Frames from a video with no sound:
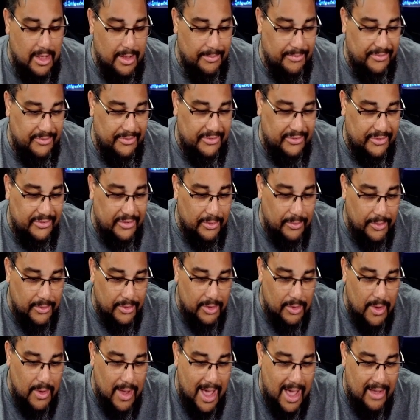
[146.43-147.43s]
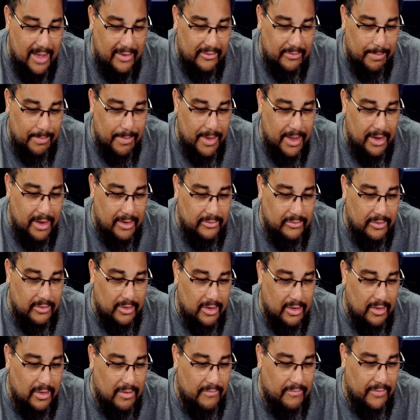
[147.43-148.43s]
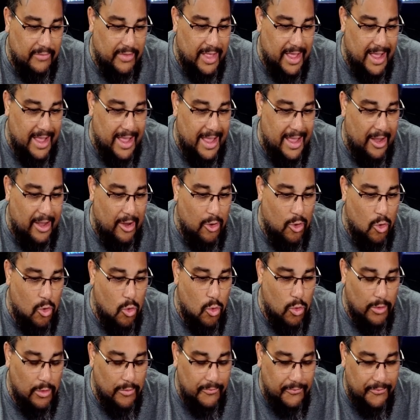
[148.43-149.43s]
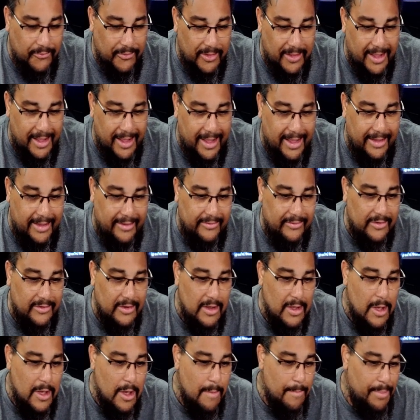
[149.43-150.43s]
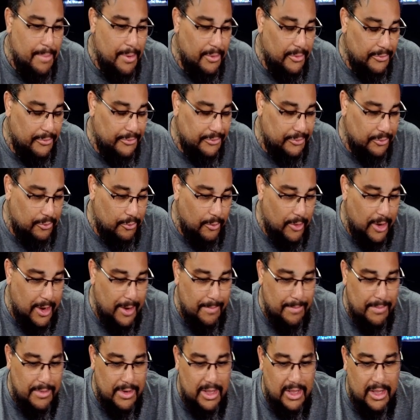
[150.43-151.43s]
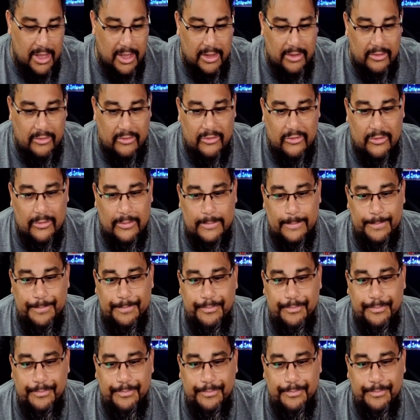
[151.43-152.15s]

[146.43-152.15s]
cereal aspect of like cornflakes, post grape nuts.